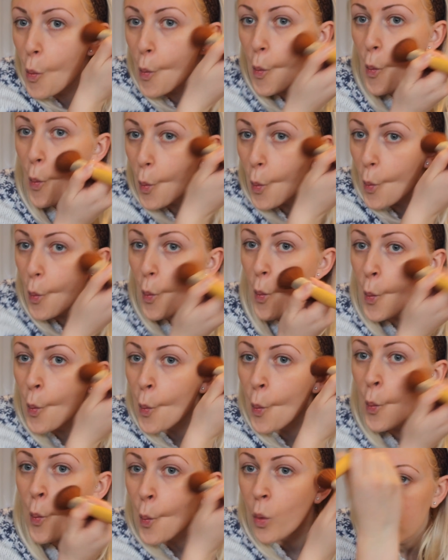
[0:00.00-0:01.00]

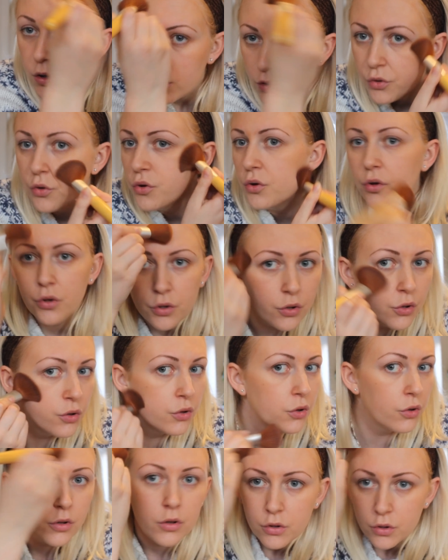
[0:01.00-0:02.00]

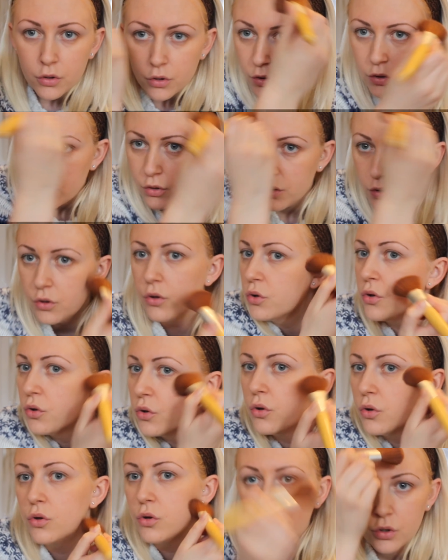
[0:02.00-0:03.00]

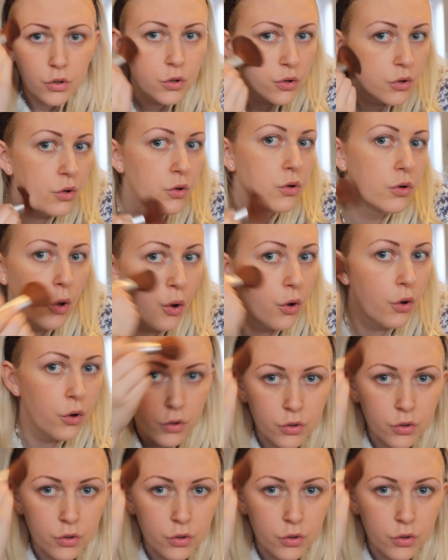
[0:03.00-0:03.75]
(no one is talking)